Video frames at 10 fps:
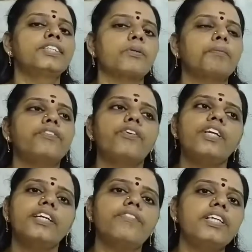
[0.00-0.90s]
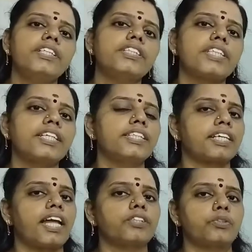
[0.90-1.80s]
So before he went inside the
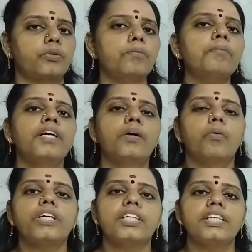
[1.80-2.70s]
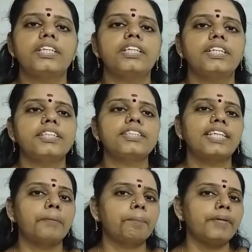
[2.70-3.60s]
classroom, what he did is
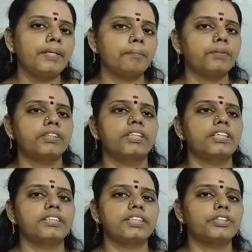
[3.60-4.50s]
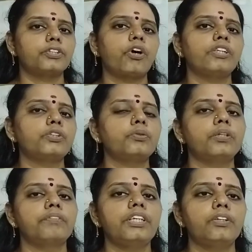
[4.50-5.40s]
he peeped. That is, he saw through
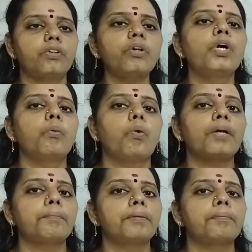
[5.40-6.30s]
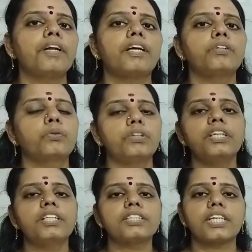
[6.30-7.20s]
the window what people are
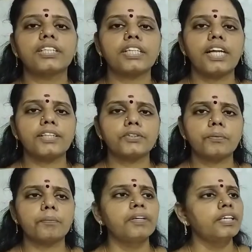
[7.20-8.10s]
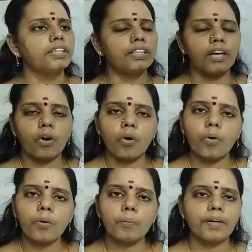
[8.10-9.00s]
doing inside the classroom. They
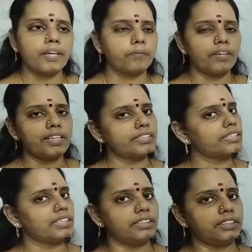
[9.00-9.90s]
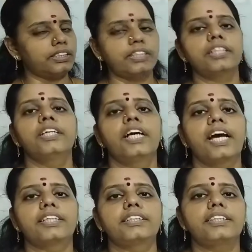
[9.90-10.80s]
all were well seated.
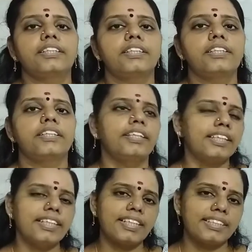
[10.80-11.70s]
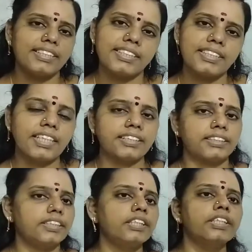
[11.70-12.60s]
And here he
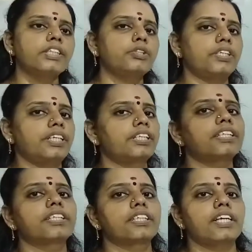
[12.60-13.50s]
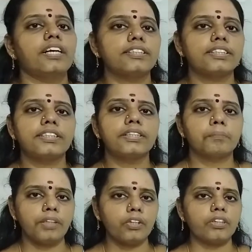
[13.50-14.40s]
hesitated to enter the class
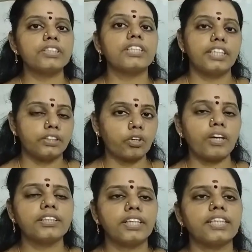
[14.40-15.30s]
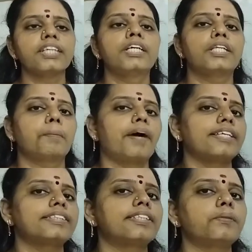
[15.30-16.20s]
because he thought that the
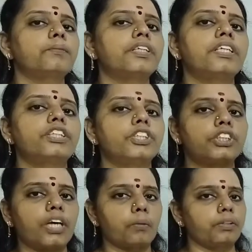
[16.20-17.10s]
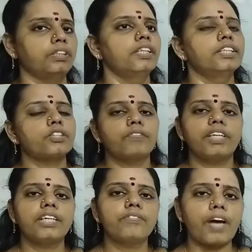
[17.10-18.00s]
master will shout. So
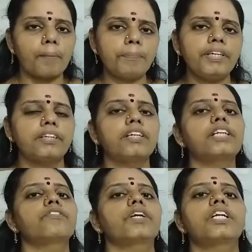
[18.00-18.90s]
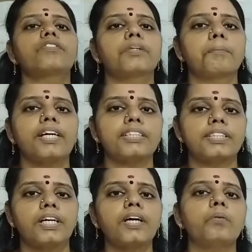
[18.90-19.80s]
when he appeared in front of the
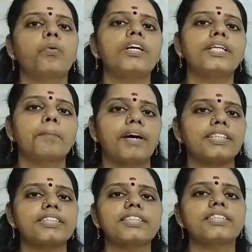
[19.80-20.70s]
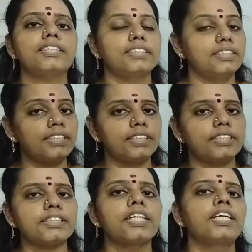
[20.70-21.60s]
master, what the master did
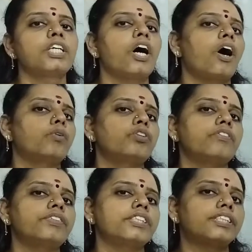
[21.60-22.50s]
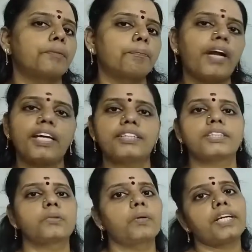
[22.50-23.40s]
is, out of his surprise,
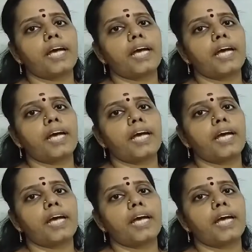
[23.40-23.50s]
what